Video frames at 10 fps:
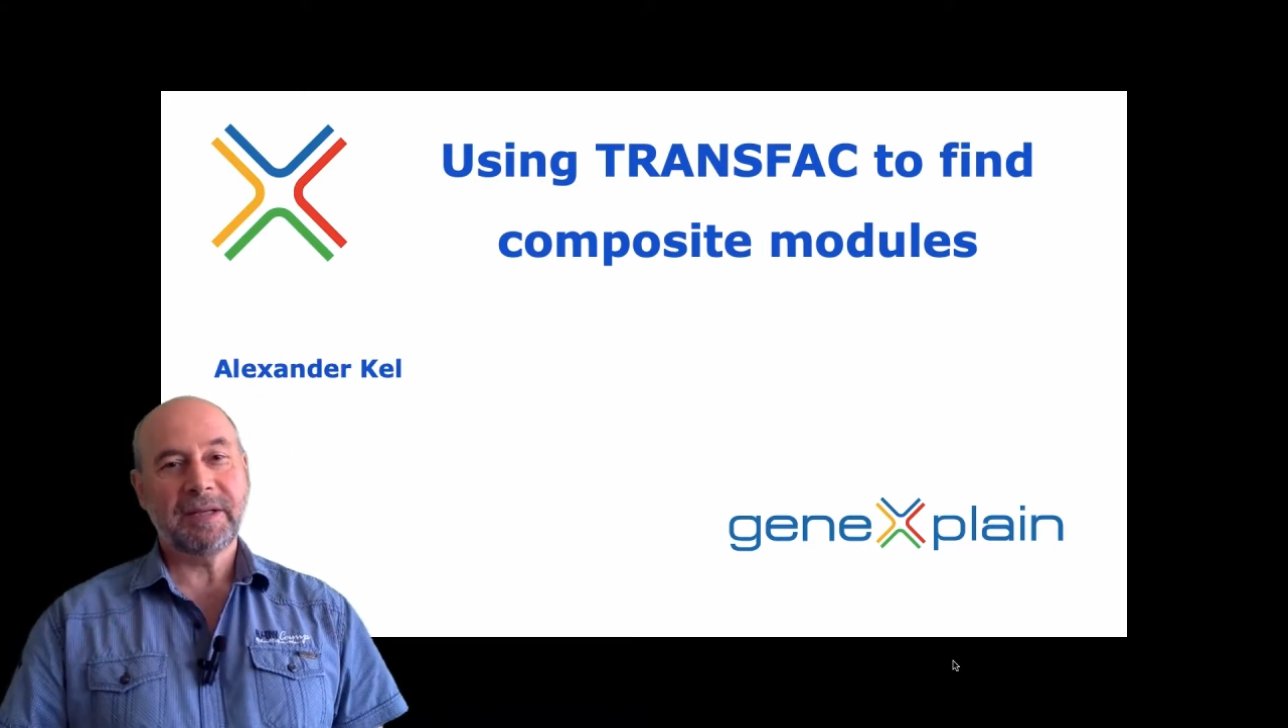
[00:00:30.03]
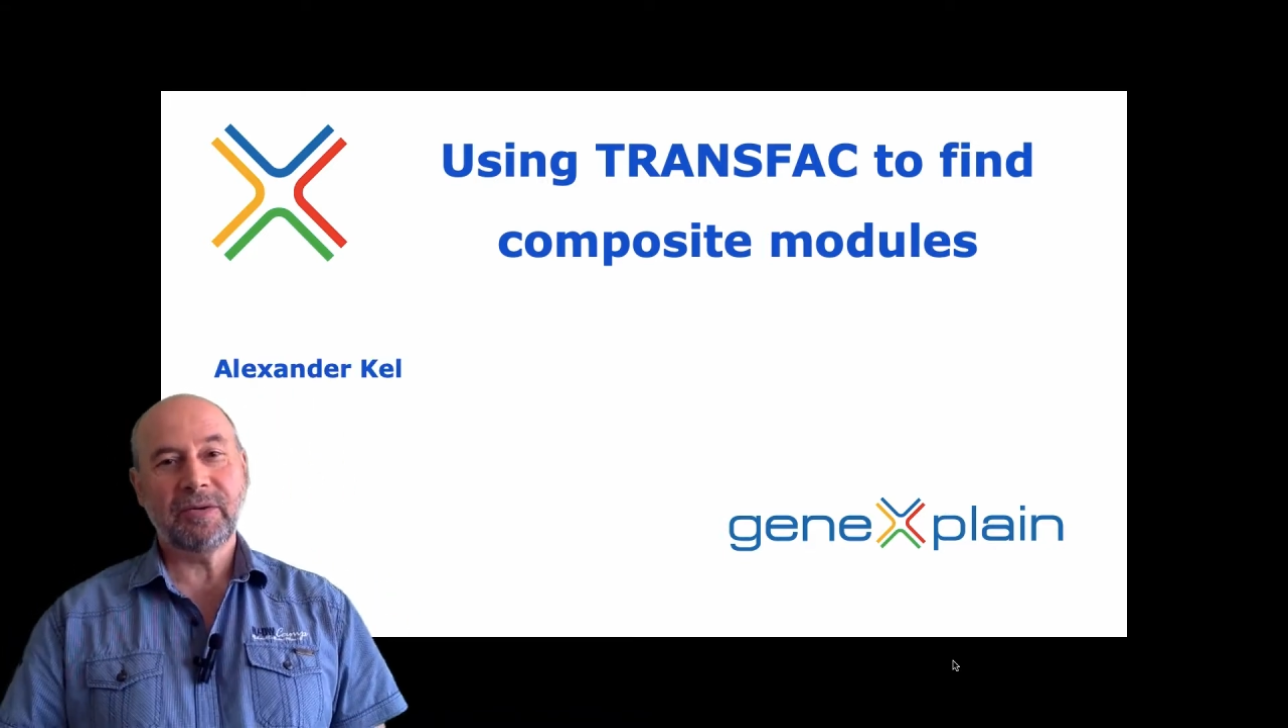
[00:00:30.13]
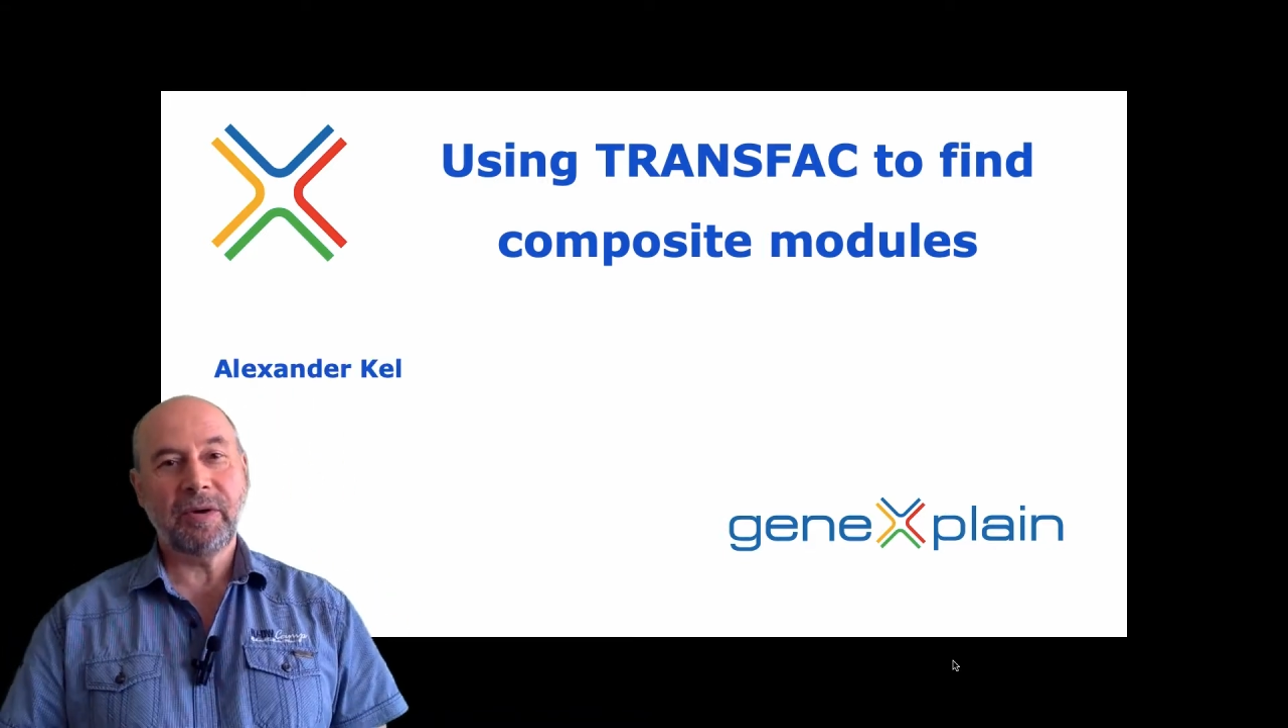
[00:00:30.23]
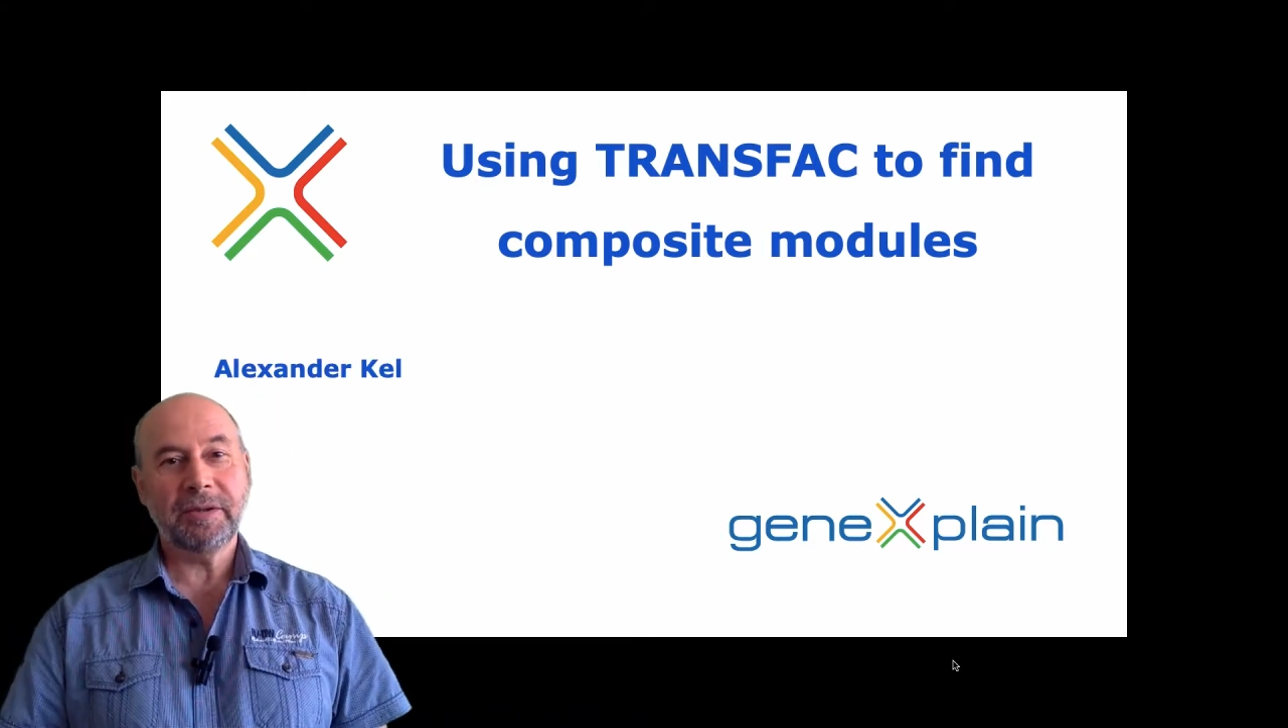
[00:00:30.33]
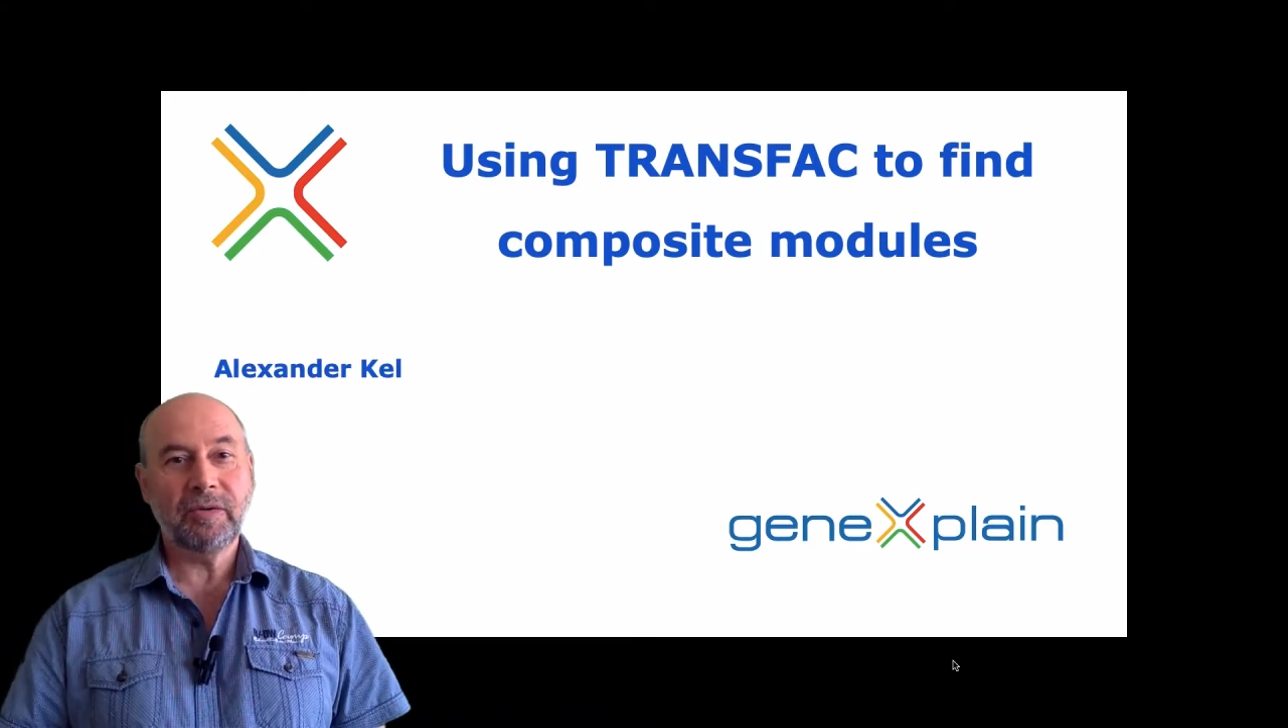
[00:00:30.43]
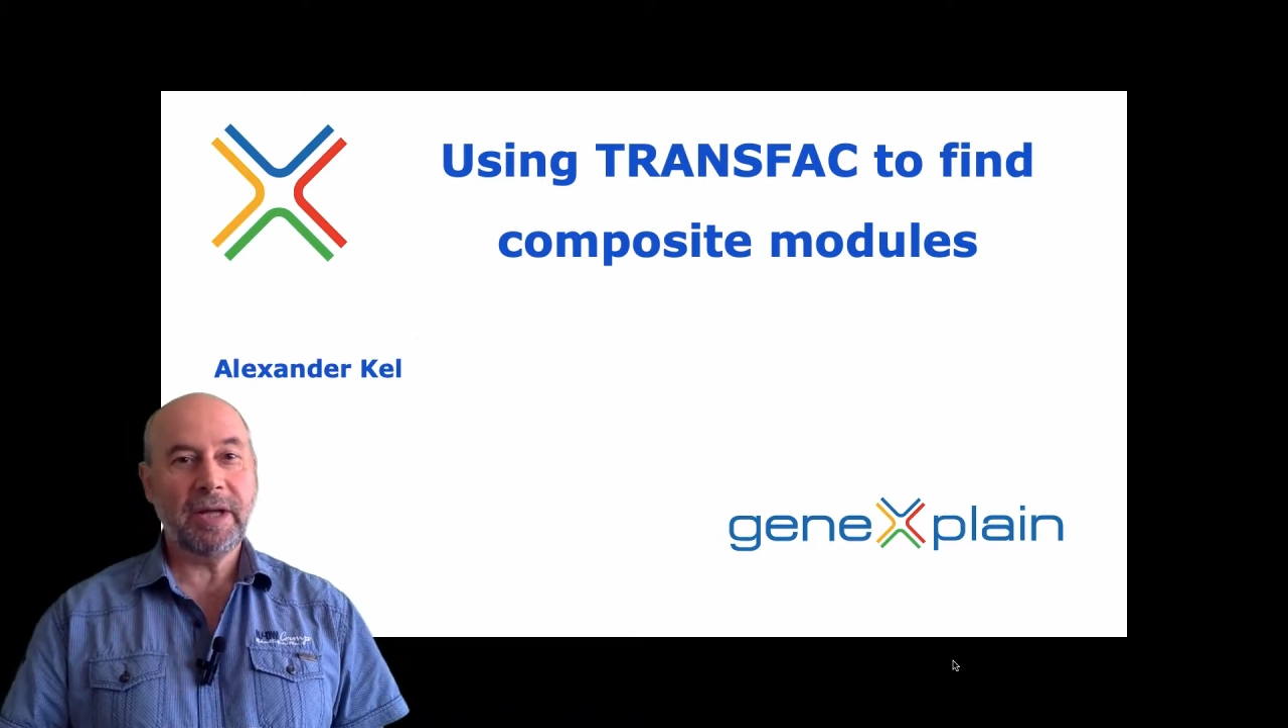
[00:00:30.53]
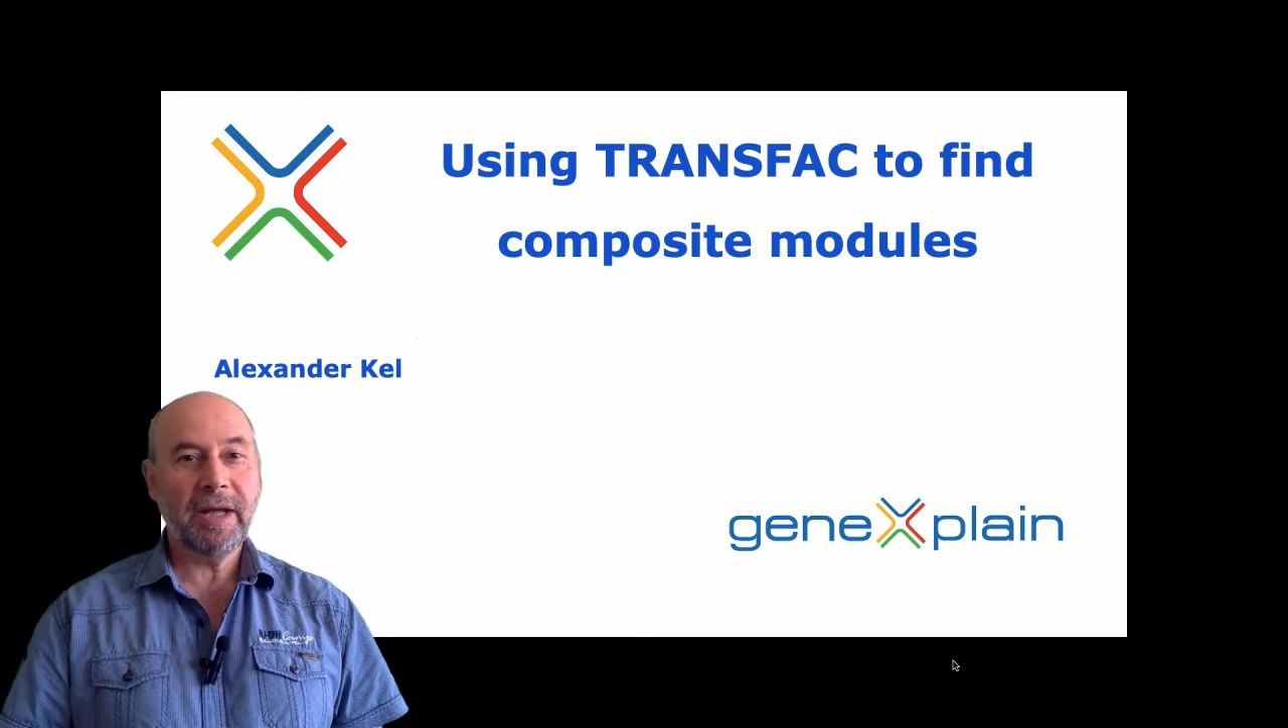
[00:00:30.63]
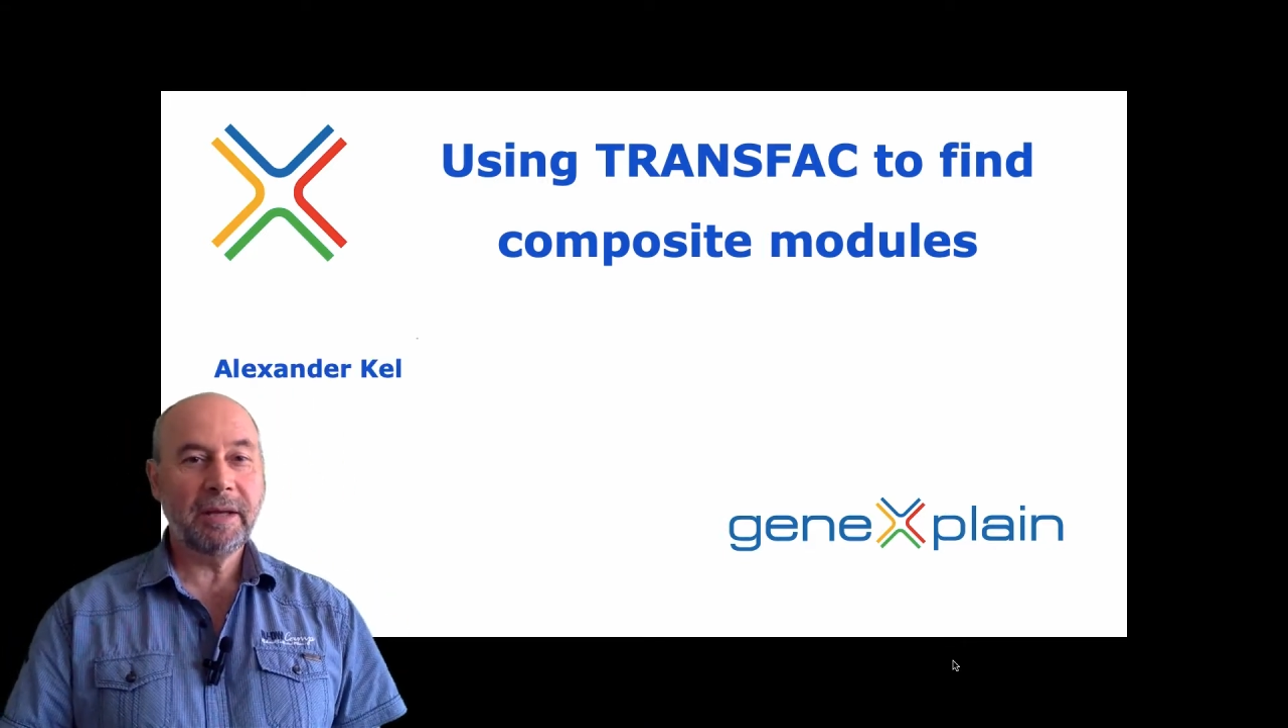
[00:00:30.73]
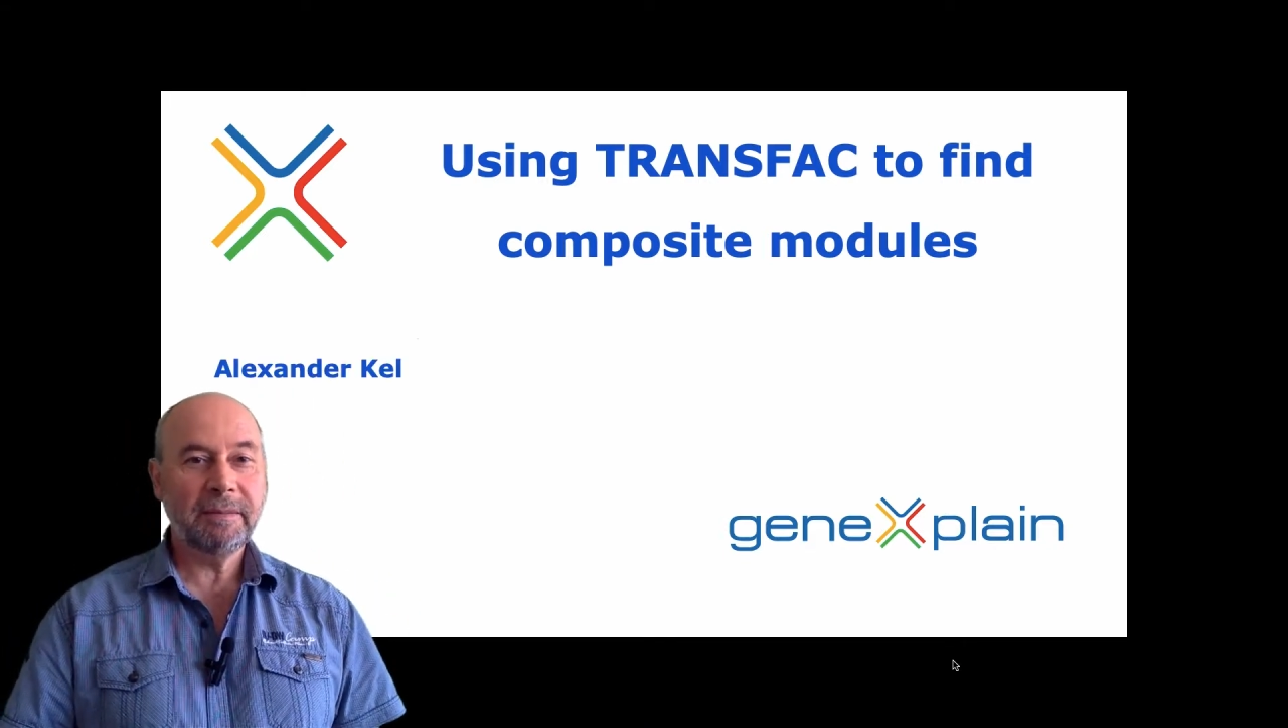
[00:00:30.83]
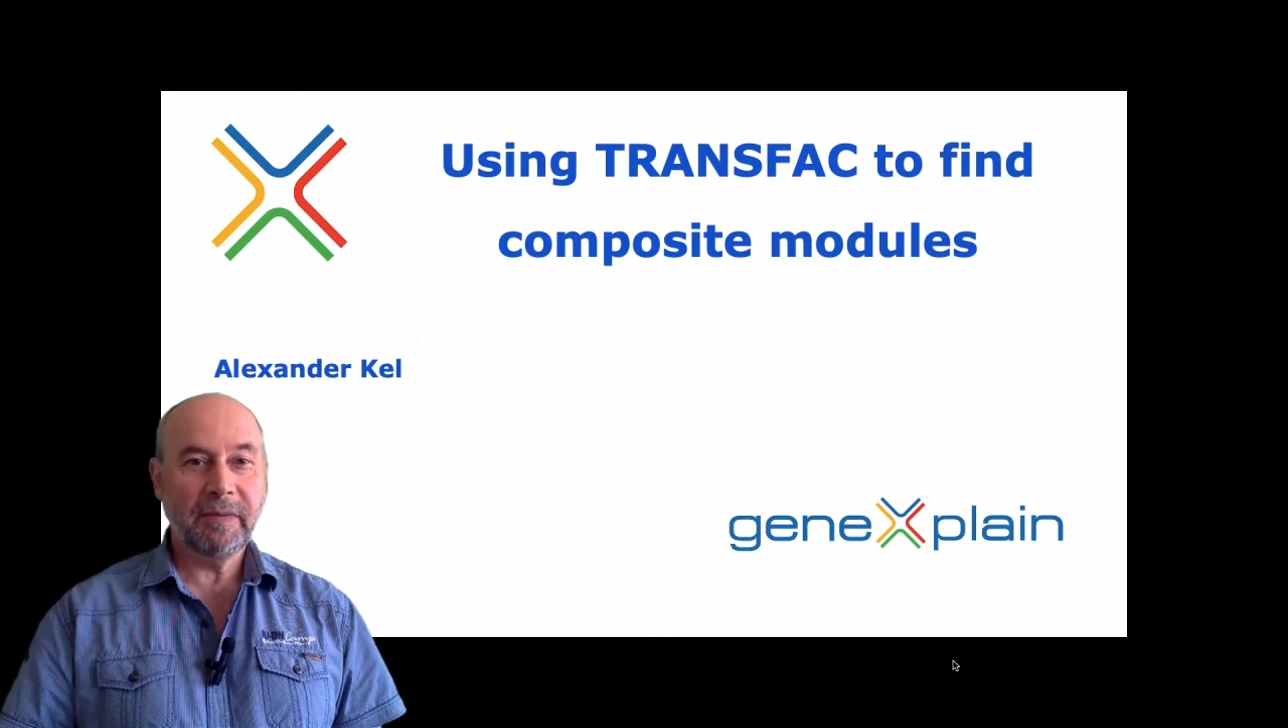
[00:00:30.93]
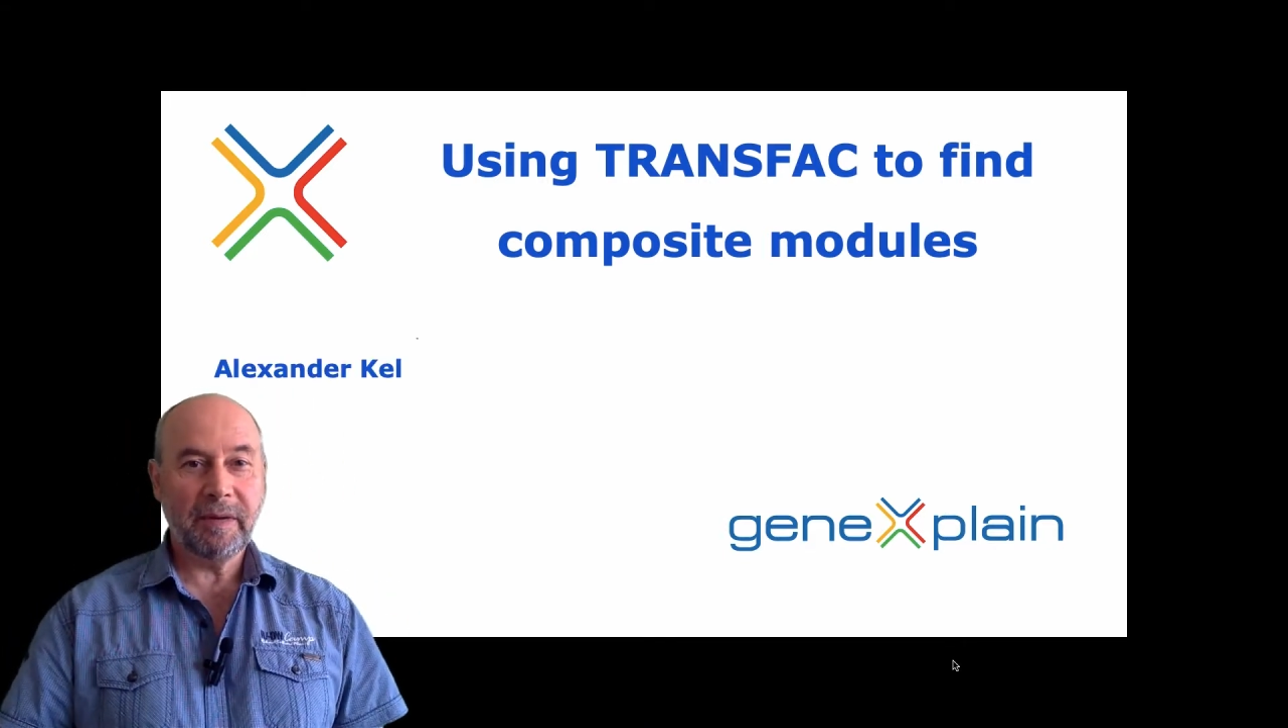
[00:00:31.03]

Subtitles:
And today